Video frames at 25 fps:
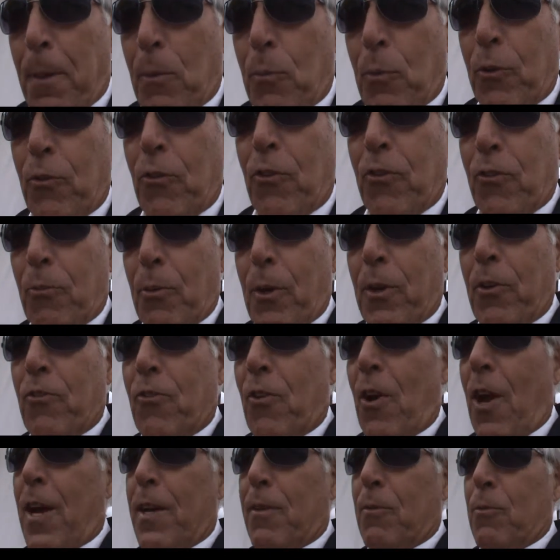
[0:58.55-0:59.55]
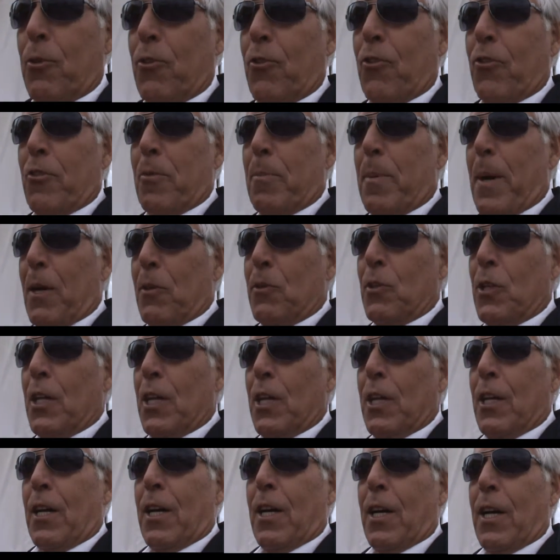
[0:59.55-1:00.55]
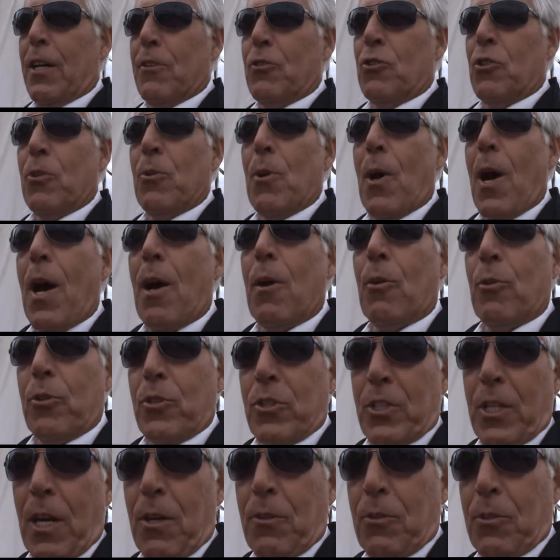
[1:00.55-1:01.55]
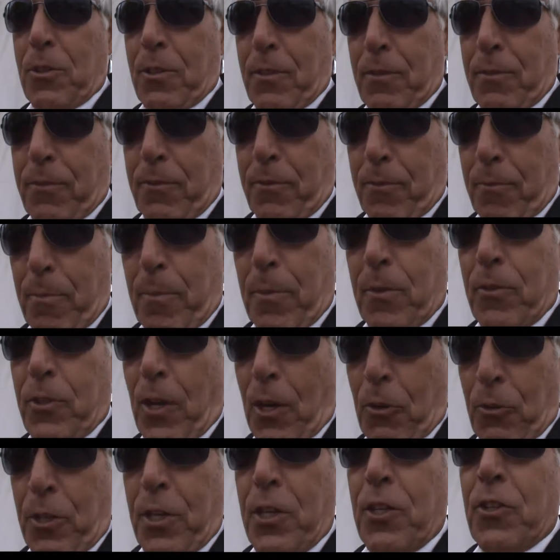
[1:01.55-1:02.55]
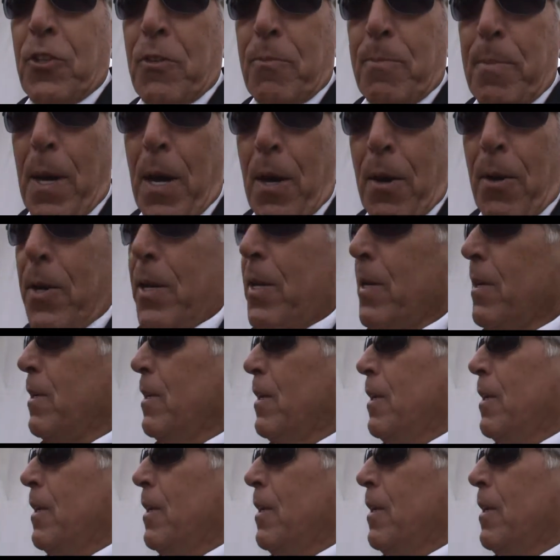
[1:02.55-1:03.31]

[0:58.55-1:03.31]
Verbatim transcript: which is a racetrack which is about uh, two hours south of southeast of Barrie.